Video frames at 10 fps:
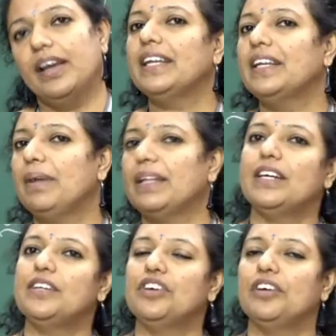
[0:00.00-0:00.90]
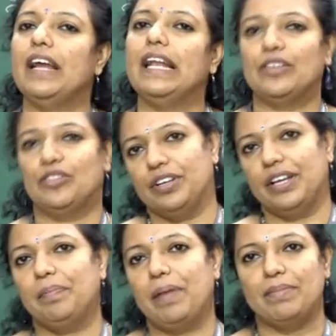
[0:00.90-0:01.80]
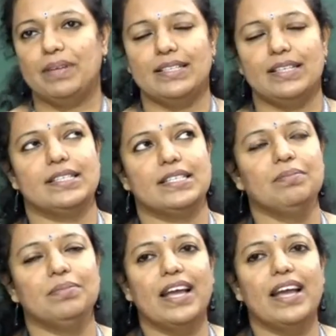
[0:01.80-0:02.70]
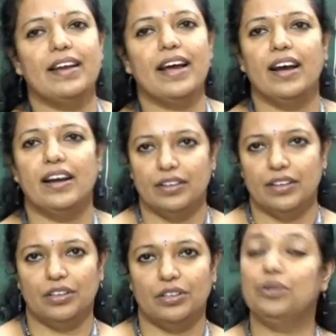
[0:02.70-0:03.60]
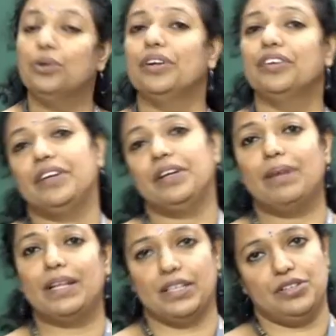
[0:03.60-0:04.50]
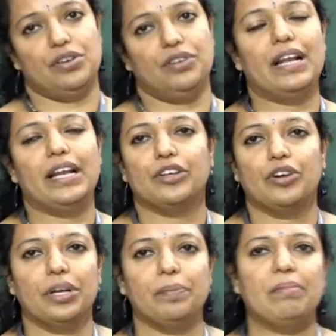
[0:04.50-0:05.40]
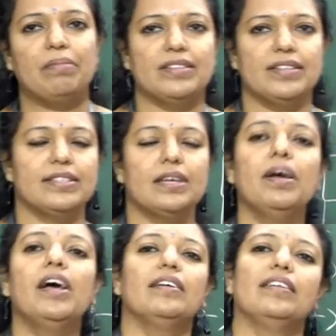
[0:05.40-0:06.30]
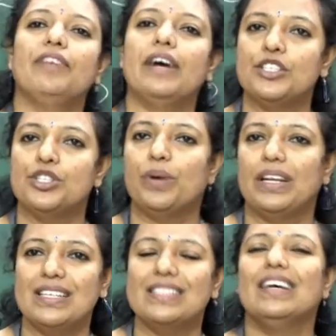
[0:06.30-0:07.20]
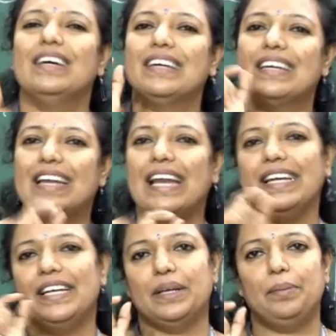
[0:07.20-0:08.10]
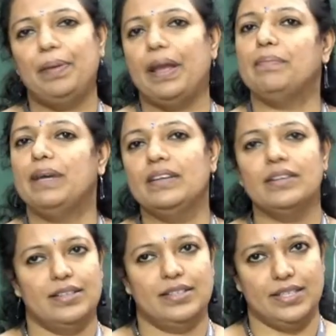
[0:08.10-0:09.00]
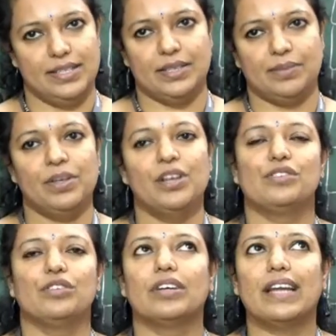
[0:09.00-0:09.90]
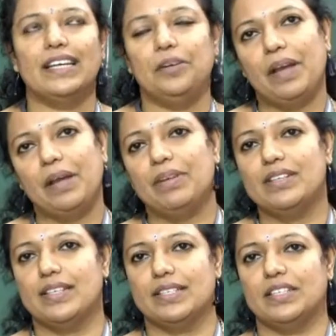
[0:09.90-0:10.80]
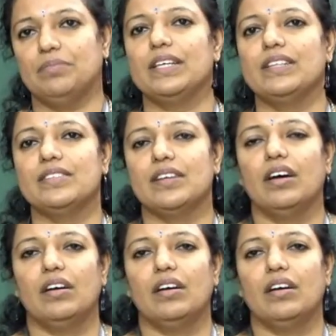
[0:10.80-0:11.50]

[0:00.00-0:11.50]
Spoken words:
In the methods of electronic payment system, there are two different methods of electronic payment system. The first one is credit payment system. So credit payment system means